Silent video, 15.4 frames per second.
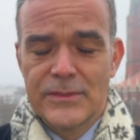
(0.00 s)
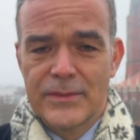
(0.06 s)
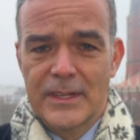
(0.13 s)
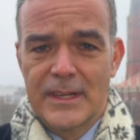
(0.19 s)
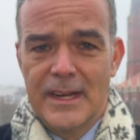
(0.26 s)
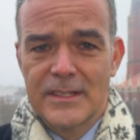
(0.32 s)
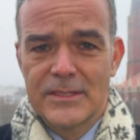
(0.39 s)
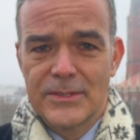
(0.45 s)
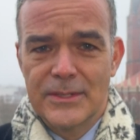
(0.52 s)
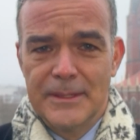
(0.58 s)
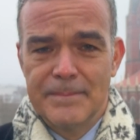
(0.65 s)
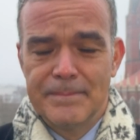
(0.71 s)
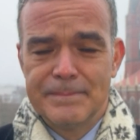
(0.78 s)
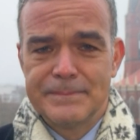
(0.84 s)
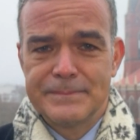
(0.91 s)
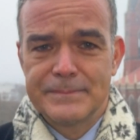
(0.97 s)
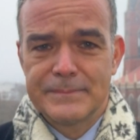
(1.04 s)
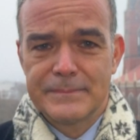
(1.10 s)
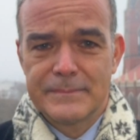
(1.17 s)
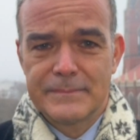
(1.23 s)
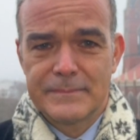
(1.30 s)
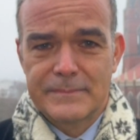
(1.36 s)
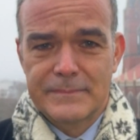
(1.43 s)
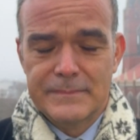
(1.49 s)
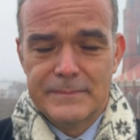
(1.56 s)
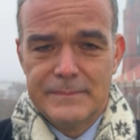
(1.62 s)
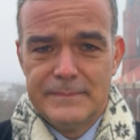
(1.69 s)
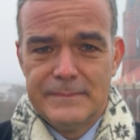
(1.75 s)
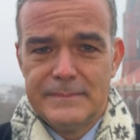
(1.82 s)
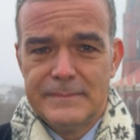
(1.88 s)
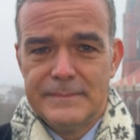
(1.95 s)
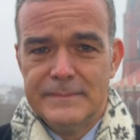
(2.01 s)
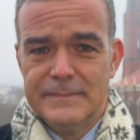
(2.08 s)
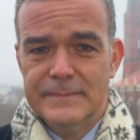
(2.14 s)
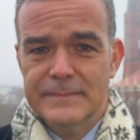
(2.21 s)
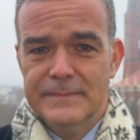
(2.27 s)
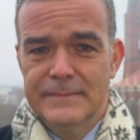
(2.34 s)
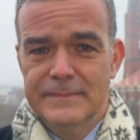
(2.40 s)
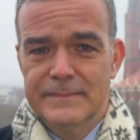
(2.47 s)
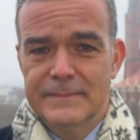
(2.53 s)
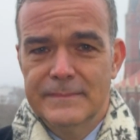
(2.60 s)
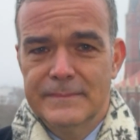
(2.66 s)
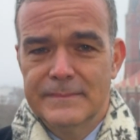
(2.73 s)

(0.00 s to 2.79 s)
for the country. Nick, thanks very much. Nick Spicer,